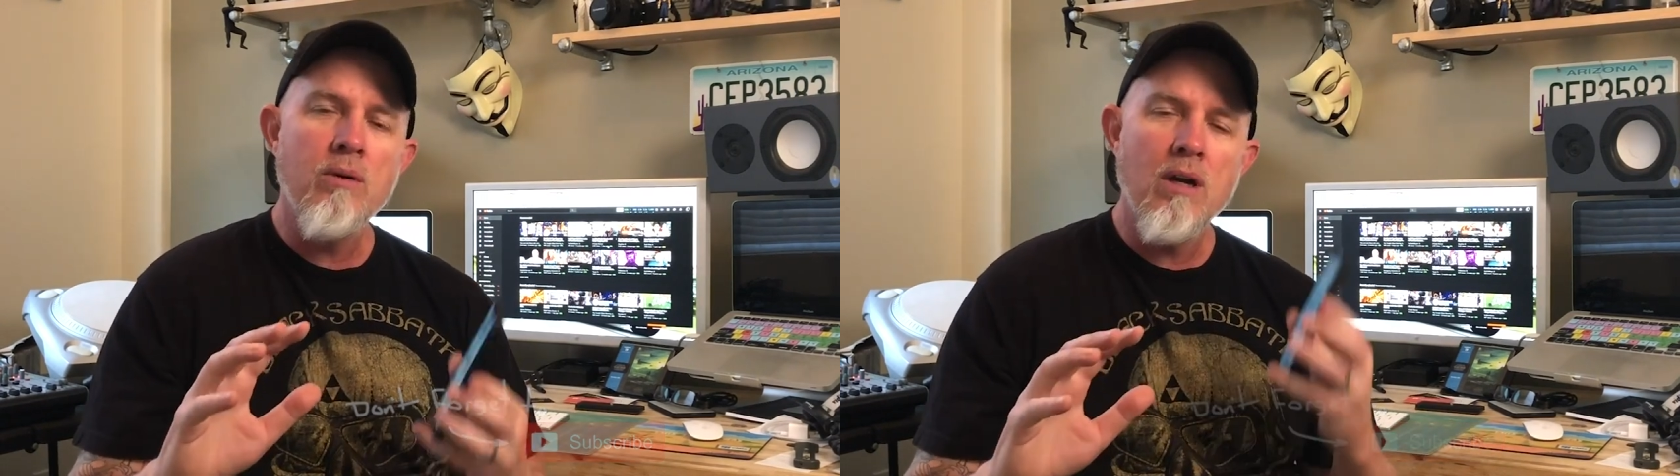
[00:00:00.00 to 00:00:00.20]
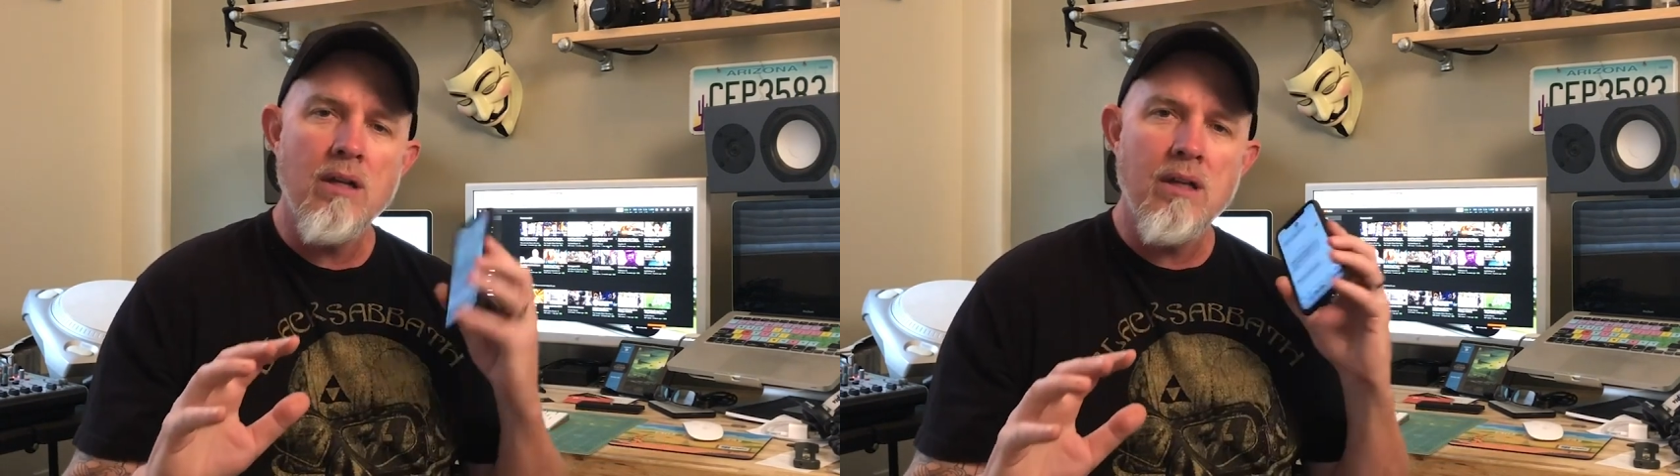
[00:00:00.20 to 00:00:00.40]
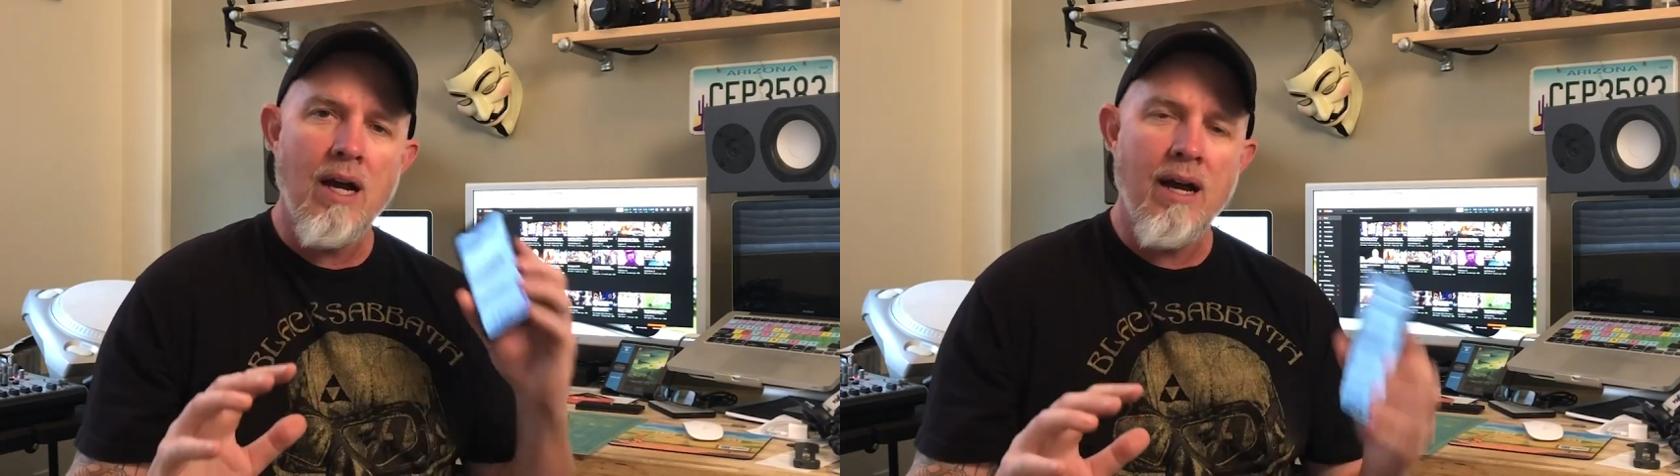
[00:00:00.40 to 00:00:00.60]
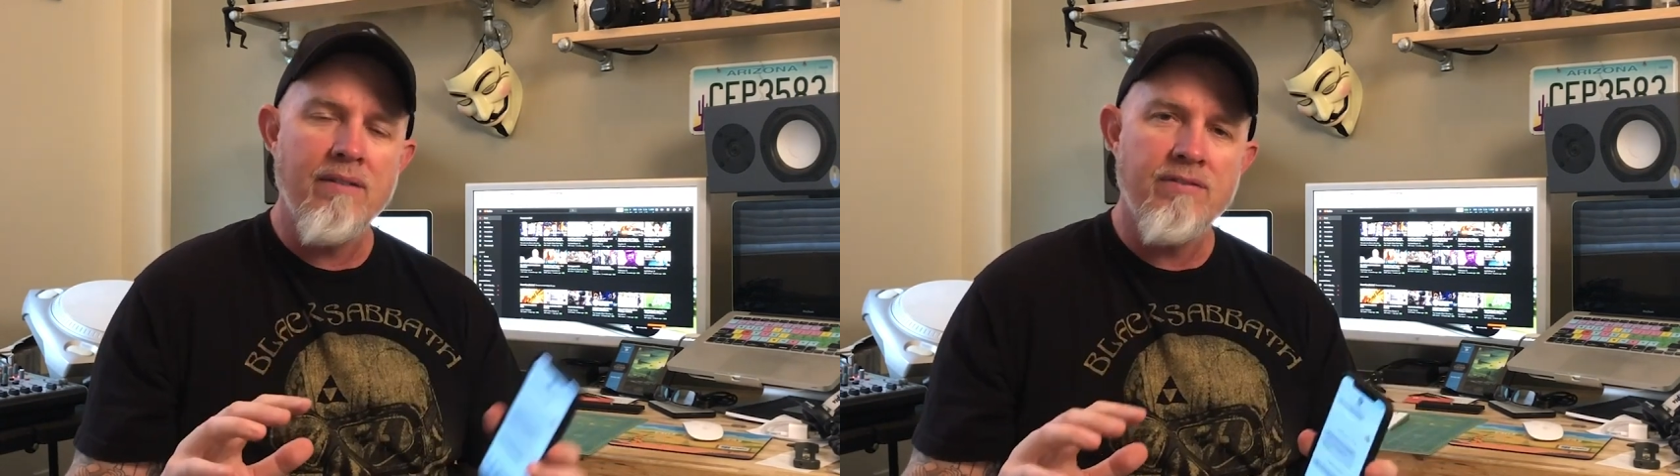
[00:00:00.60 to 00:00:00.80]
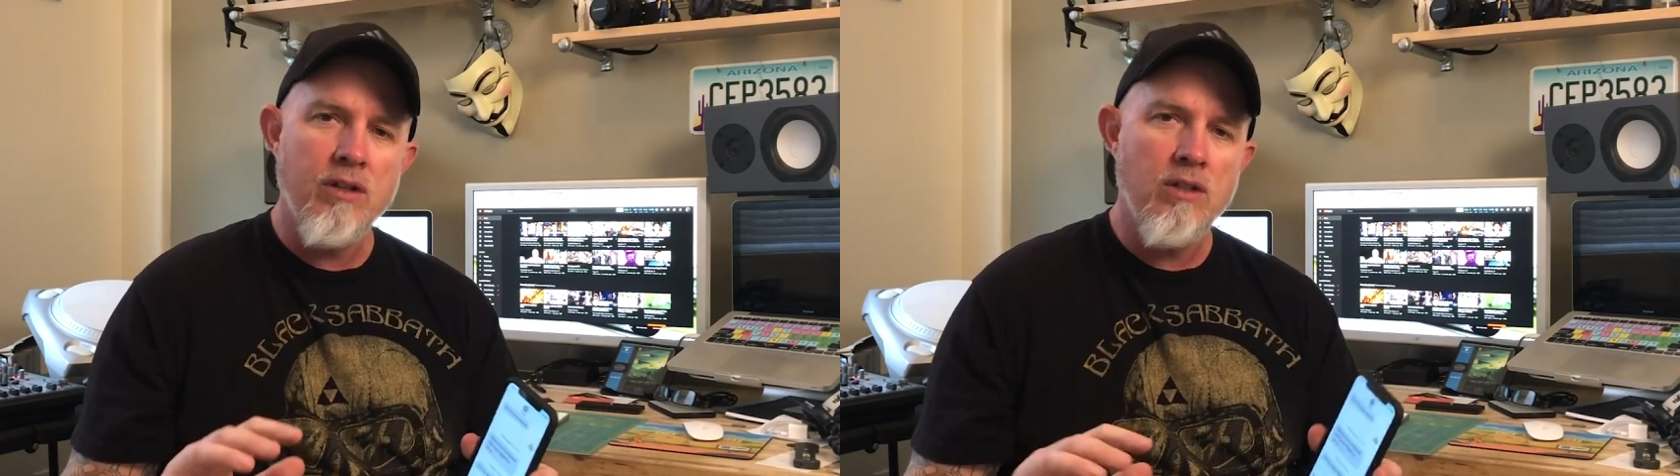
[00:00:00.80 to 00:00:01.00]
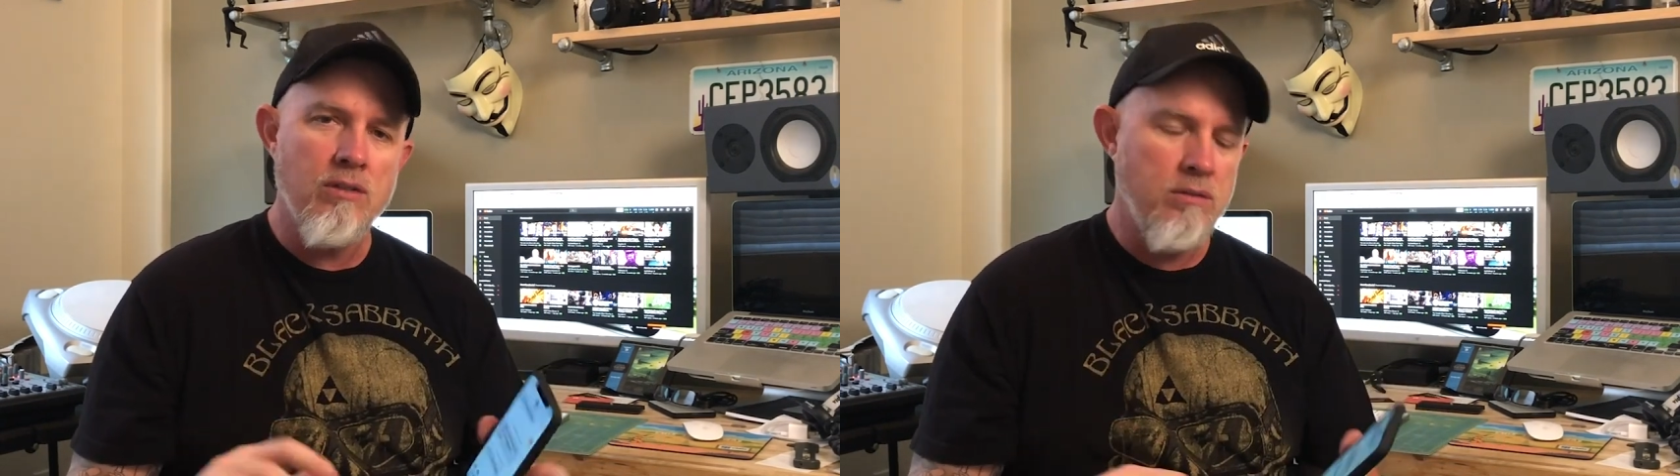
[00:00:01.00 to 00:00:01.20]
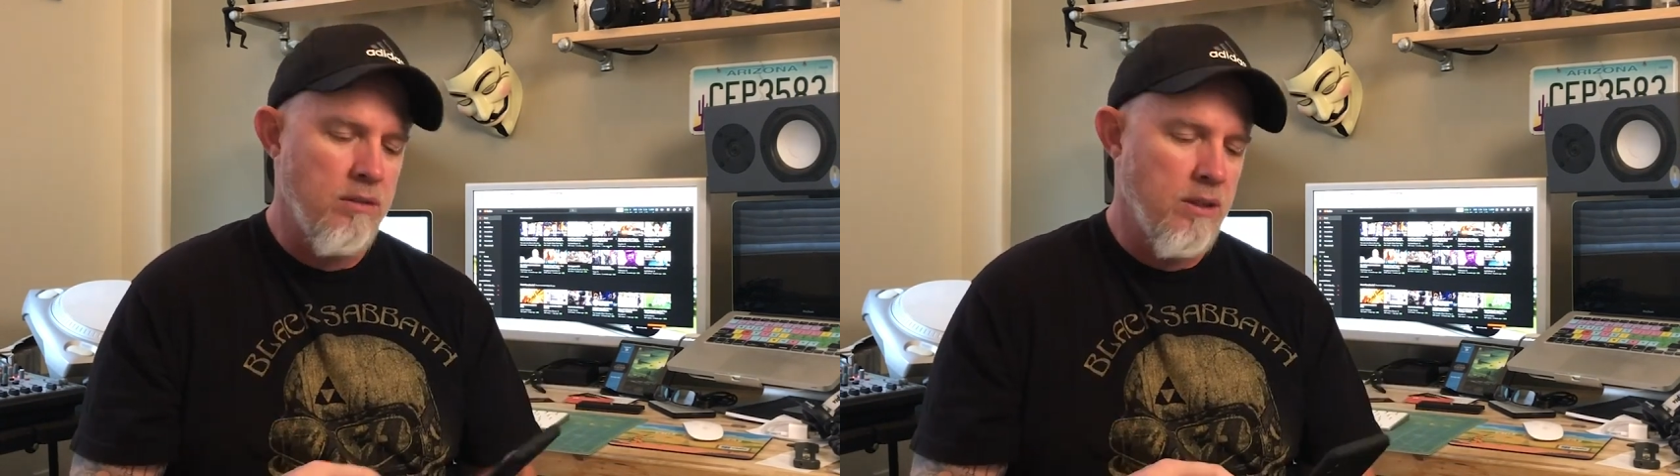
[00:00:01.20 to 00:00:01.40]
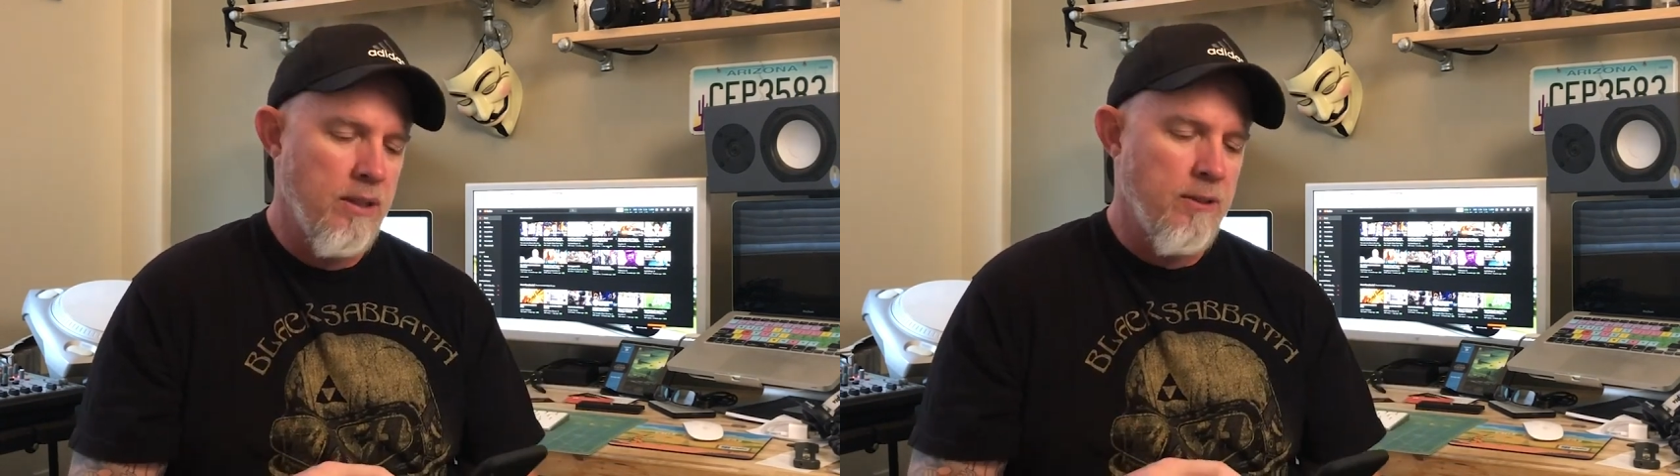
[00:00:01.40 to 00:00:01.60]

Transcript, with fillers: were on the iPhone,